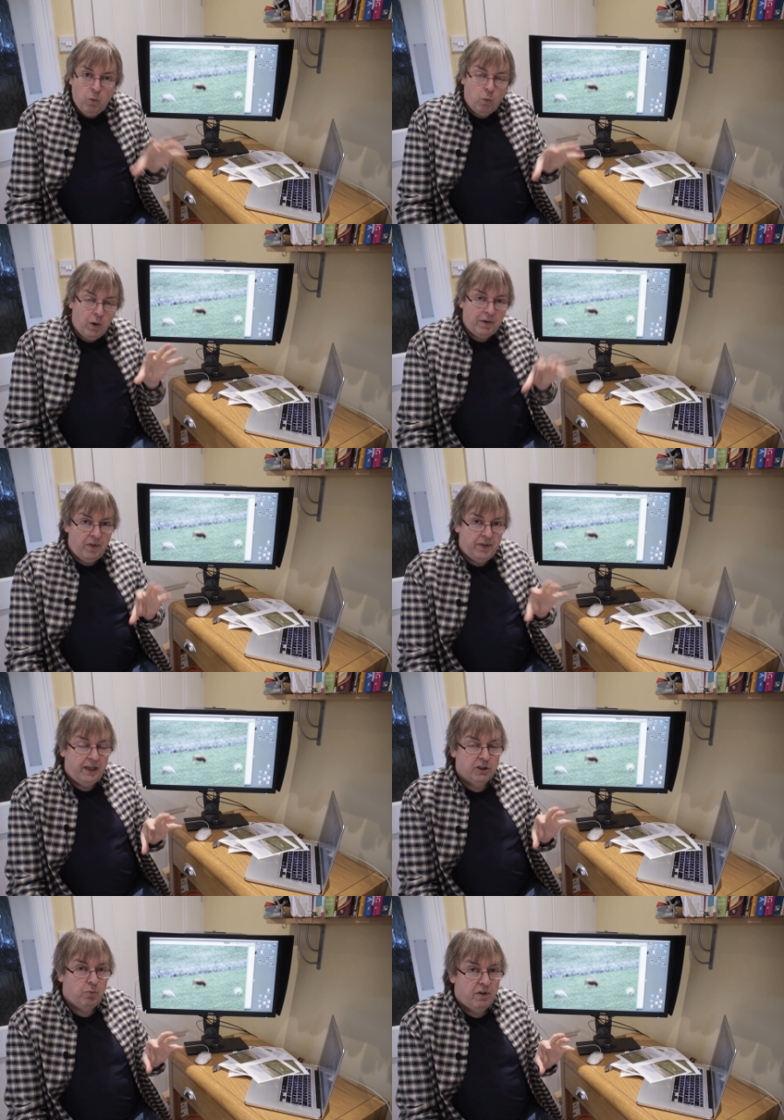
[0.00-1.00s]
One of the
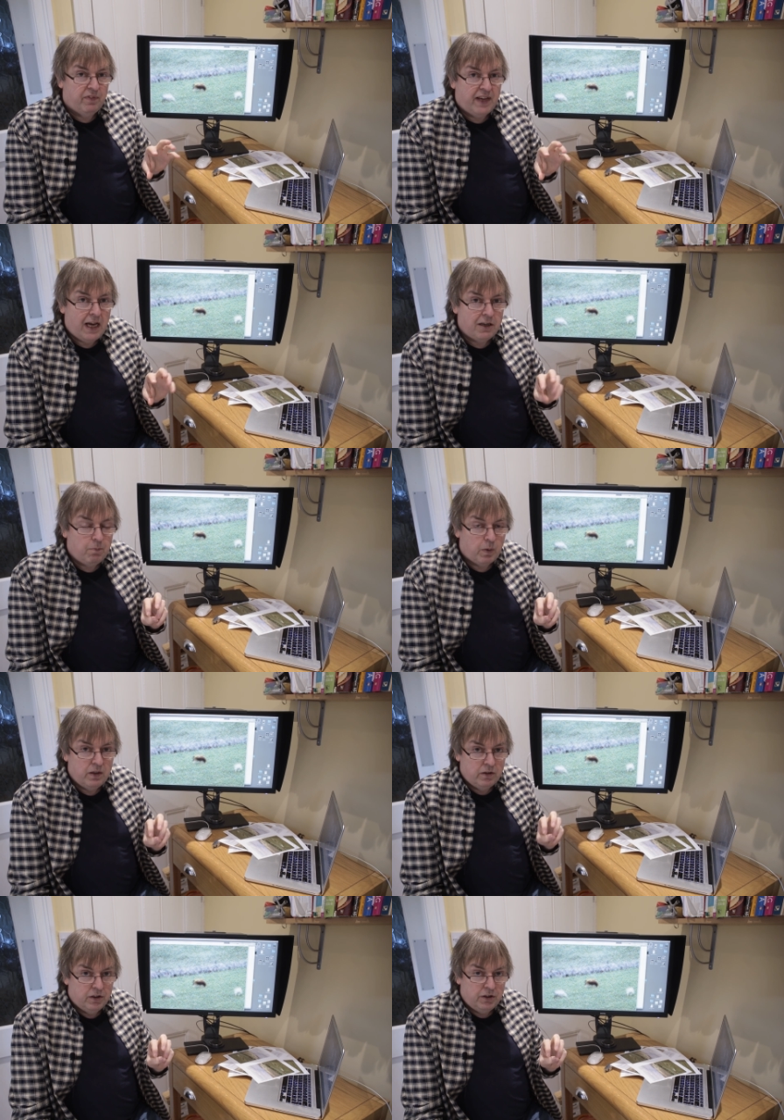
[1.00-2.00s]
things with Canon
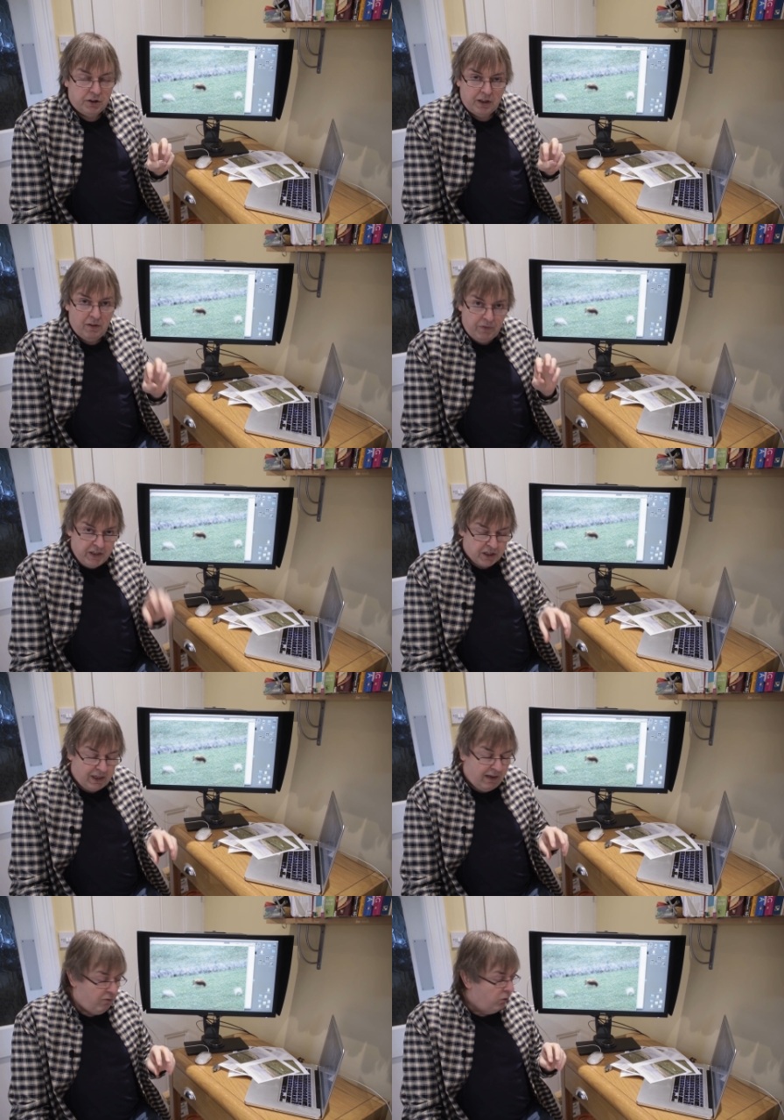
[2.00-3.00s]
printers at this
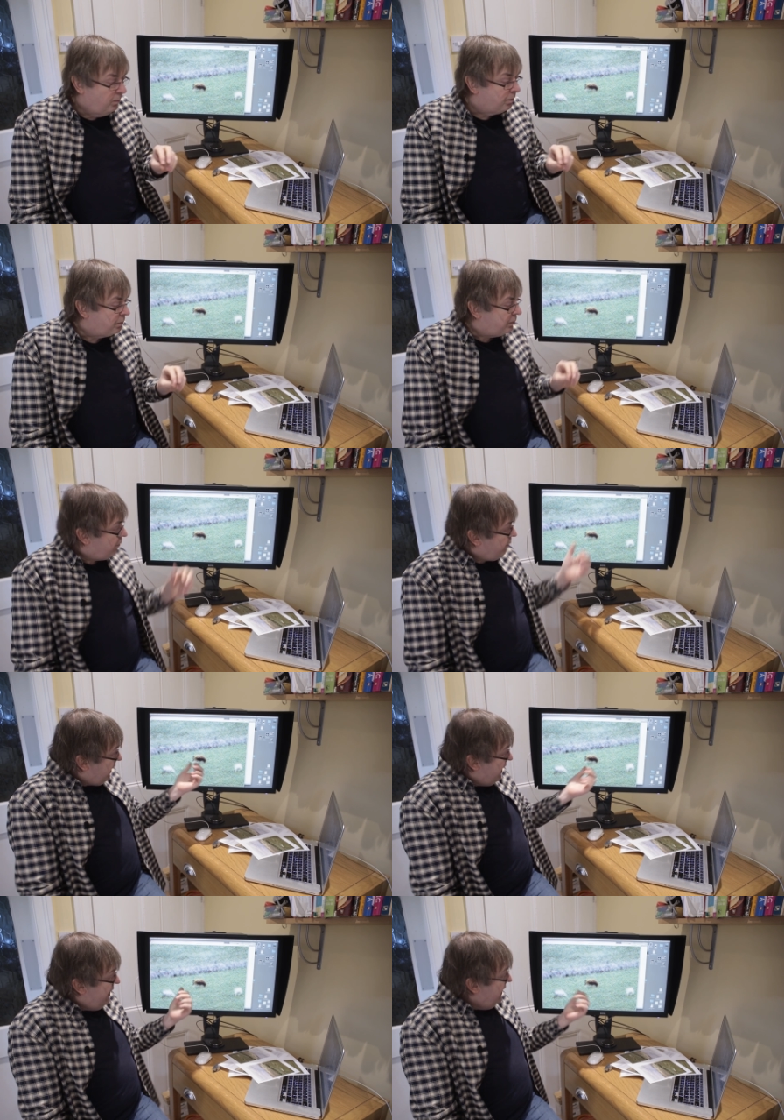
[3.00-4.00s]
level
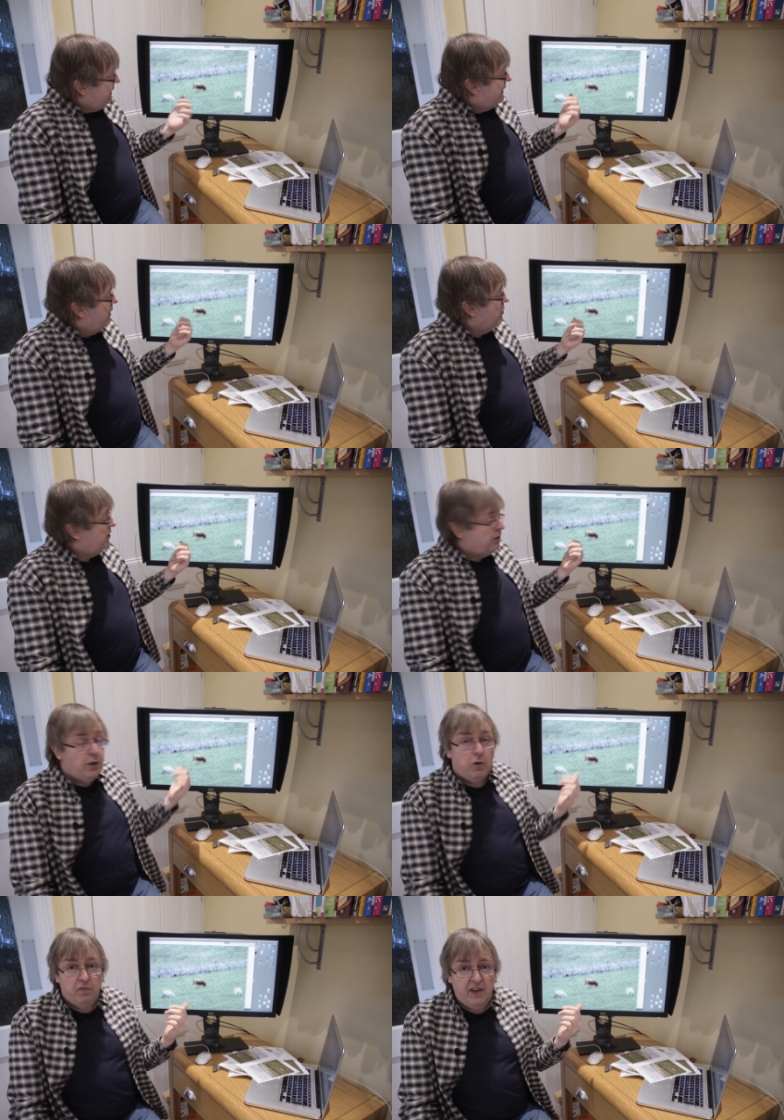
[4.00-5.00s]
is there is
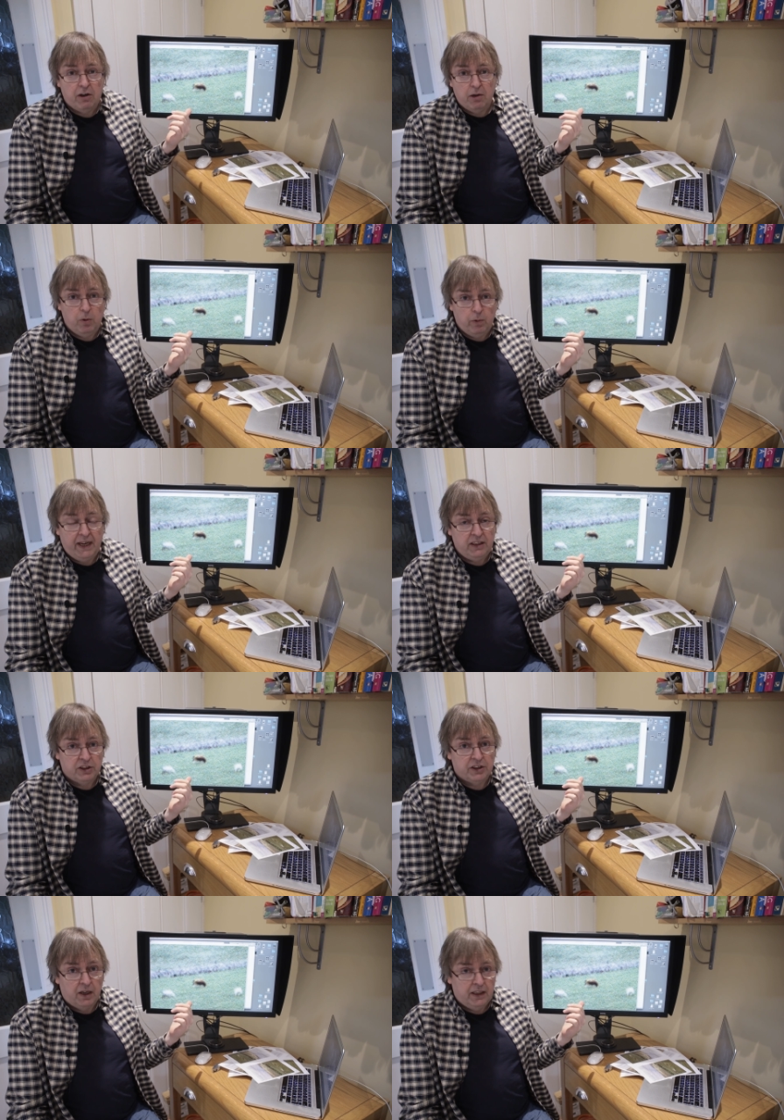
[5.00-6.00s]
no variable
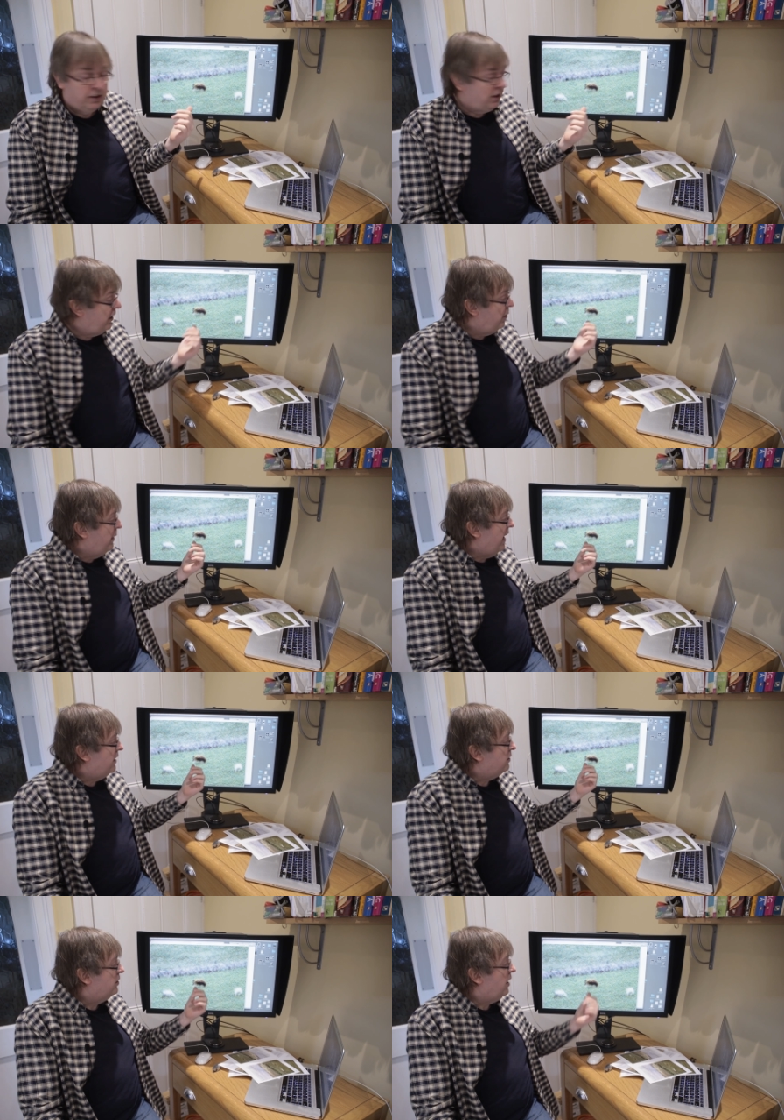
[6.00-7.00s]
ink size. You
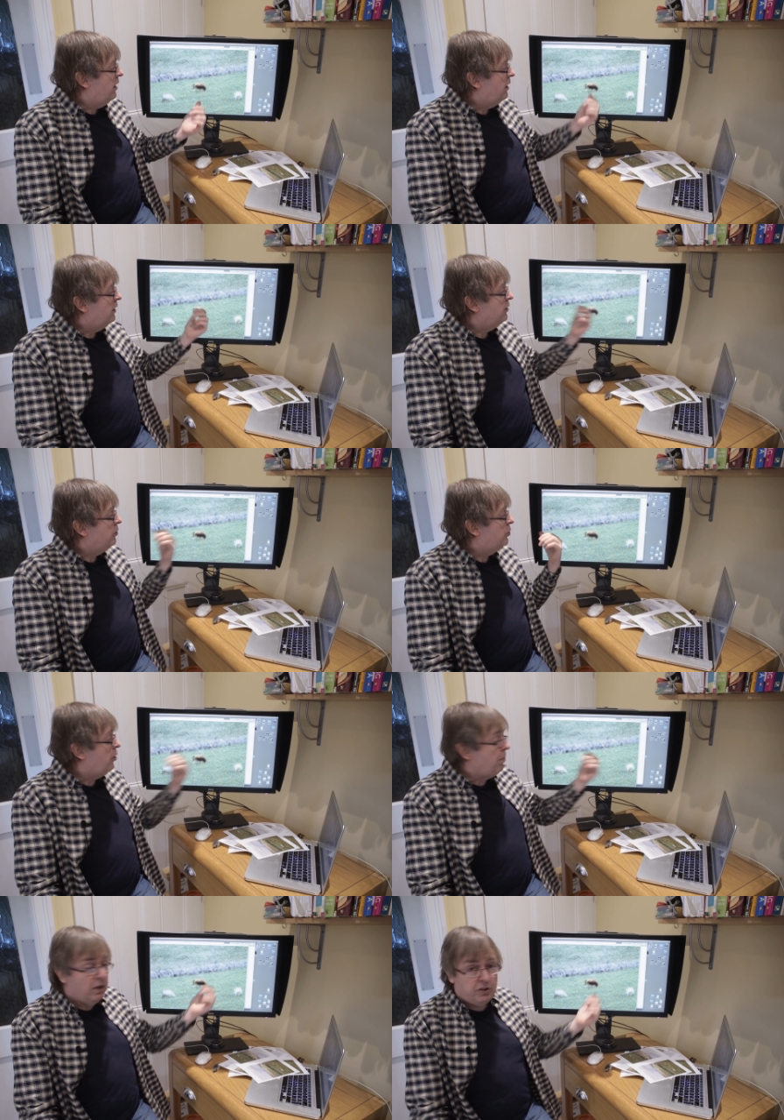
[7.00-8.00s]
get uh,
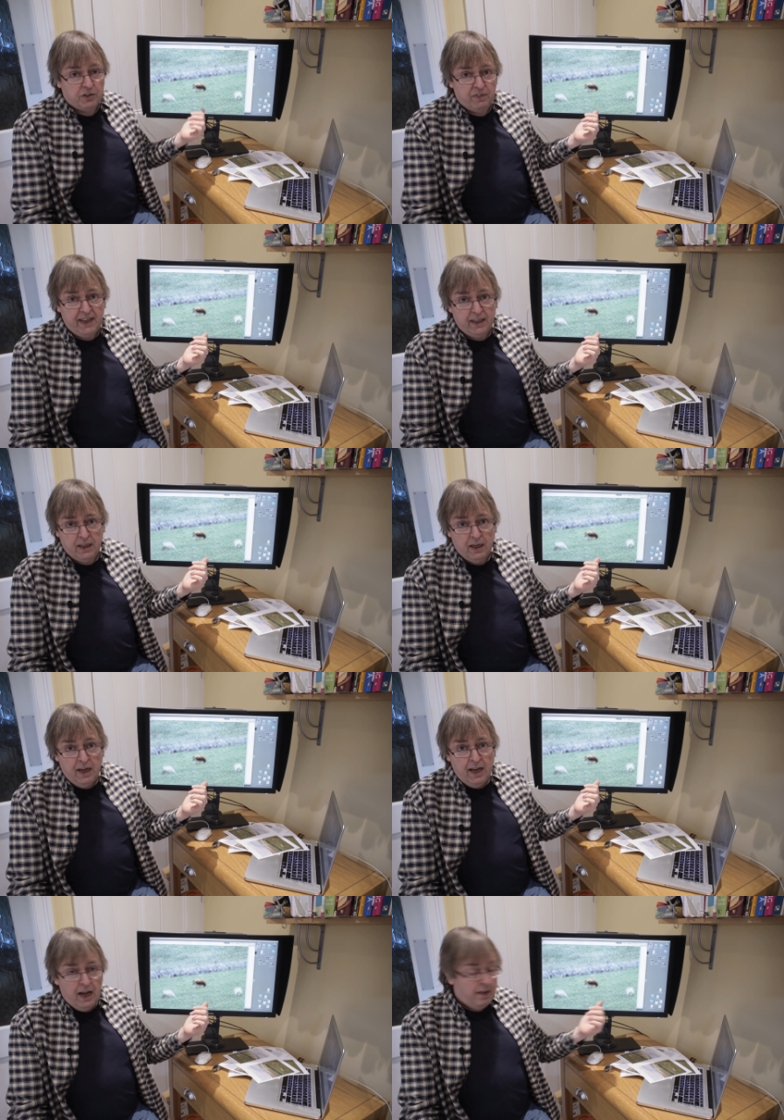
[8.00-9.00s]
droplets of ink,
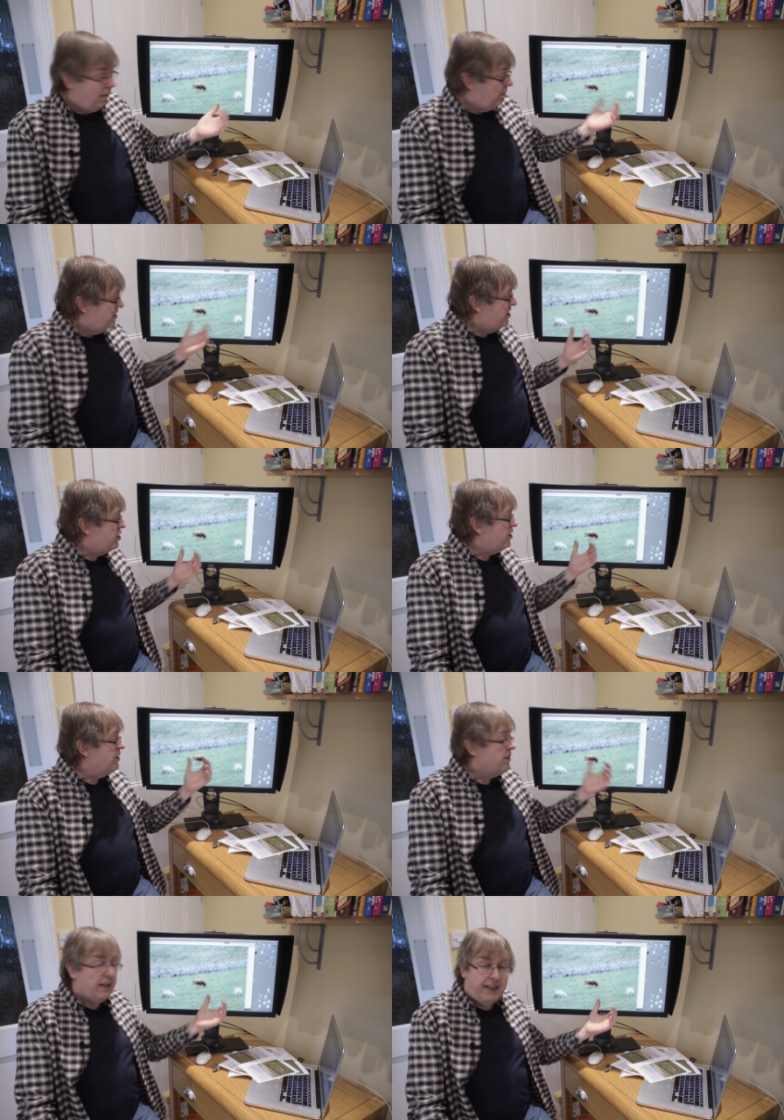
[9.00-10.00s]
they're
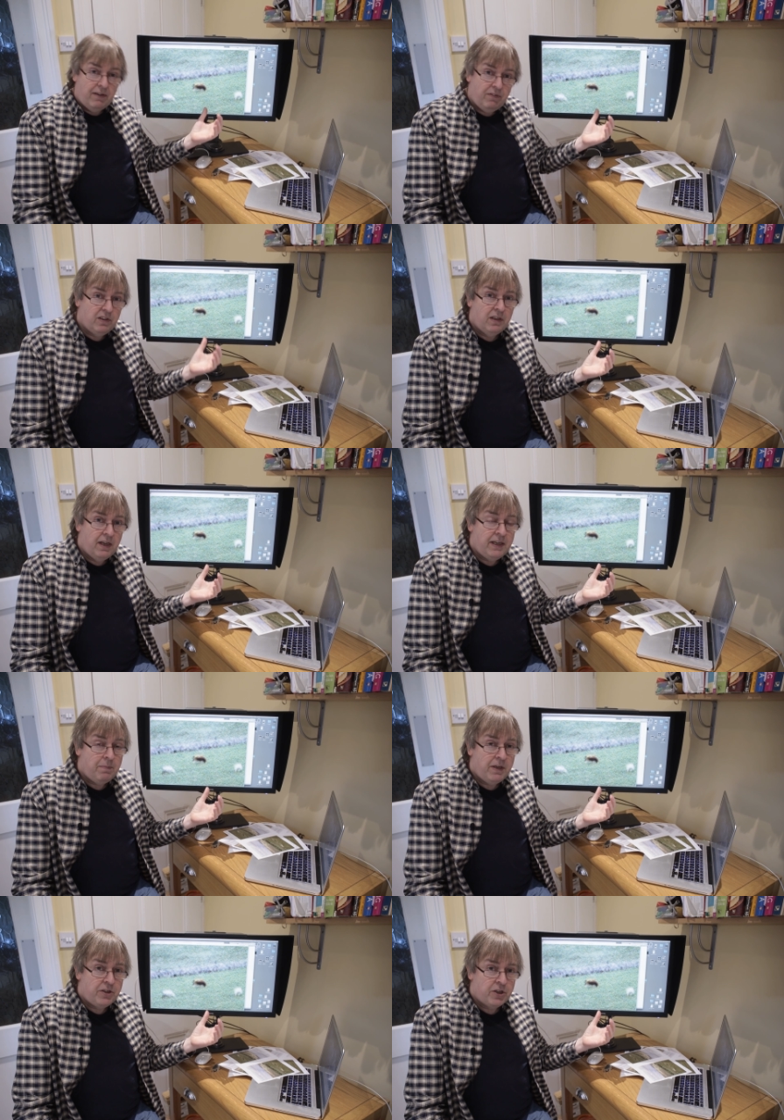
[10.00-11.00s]
positioned, they give a, an
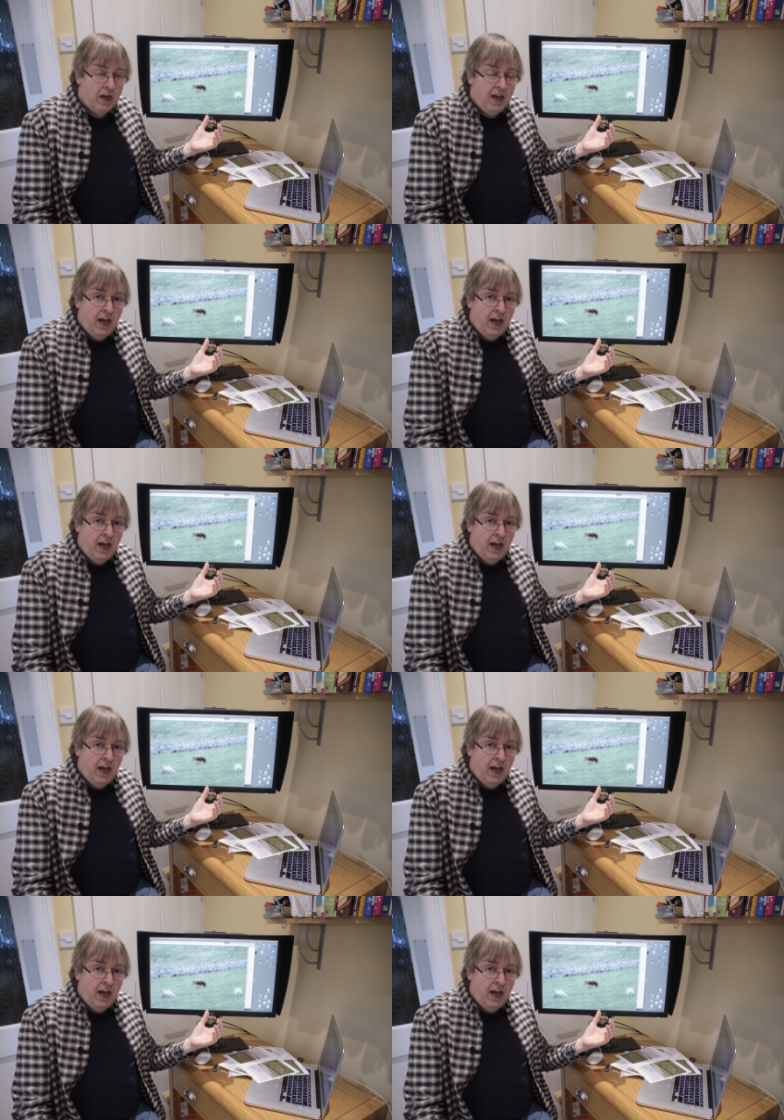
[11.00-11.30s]
image.